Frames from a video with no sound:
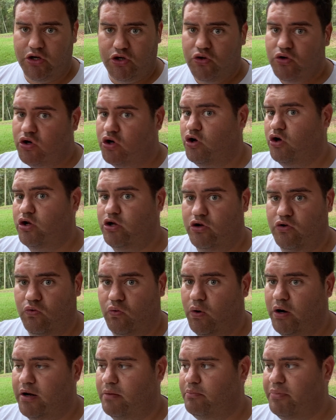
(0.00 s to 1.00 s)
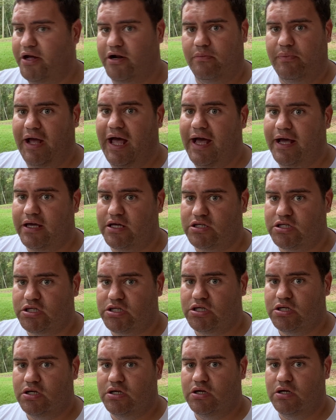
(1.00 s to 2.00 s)
you couldn't want a better
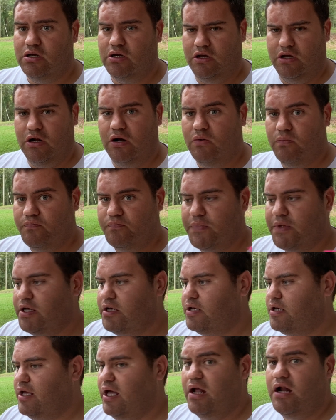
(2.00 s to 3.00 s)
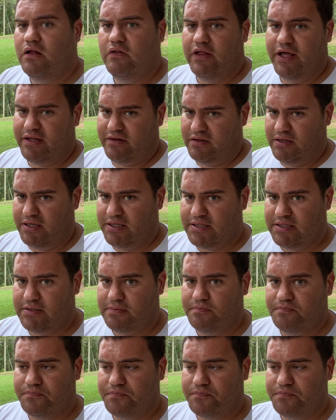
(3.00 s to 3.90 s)
package. Kind of like this.